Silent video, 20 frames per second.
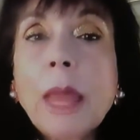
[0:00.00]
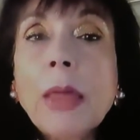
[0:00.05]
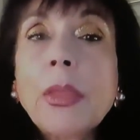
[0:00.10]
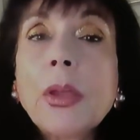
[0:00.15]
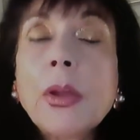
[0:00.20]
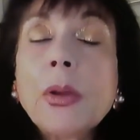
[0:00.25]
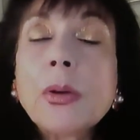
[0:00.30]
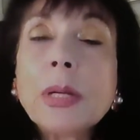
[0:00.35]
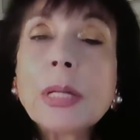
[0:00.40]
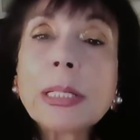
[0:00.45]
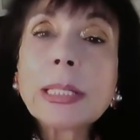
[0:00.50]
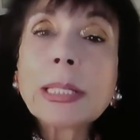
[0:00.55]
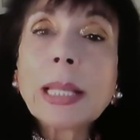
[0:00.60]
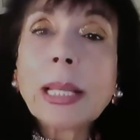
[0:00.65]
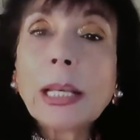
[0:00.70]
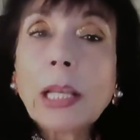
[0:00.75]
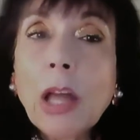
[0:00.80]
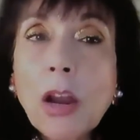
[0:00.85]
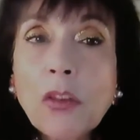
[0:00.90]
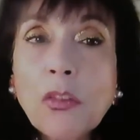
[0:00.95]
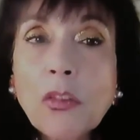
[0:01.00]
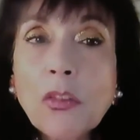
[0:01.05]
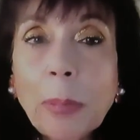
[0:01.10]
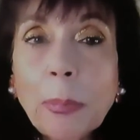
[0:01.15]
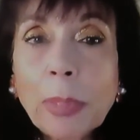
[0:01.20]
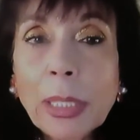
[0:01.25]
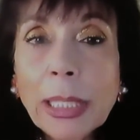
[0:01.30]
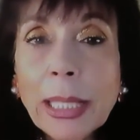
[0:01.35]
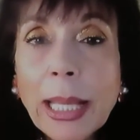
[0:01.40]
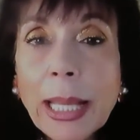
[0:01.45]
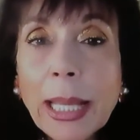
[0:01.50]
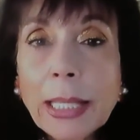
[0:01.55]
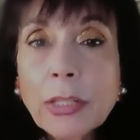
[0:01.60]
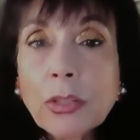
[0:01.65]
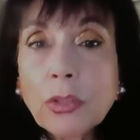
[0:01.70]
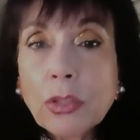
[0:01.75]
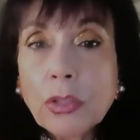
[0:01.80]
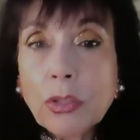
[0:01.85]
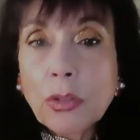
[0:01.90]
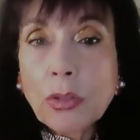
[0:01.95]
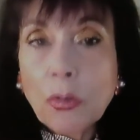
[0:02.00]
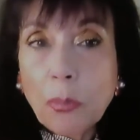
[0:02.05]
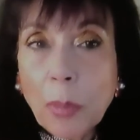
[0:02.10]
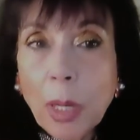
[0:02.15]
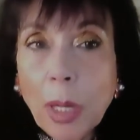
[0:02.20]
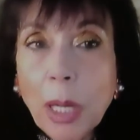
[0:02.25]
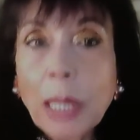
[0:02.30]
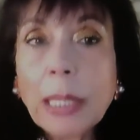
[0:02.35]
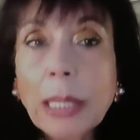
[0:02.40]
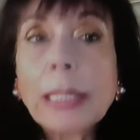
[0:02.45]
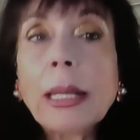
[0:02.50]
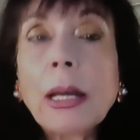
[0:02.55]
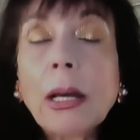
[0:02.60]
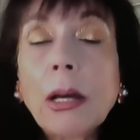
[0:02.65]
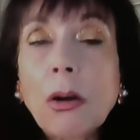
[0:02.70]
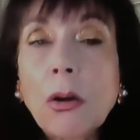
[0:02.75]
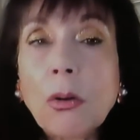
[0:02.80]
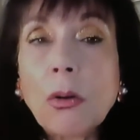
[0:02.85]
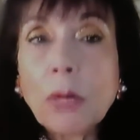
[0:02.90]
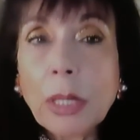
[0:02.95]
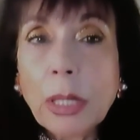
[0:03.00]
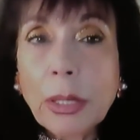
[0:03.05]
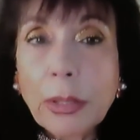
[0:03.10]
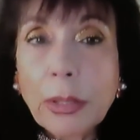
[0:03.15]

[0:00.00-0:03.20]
There is a lot of publications of mine on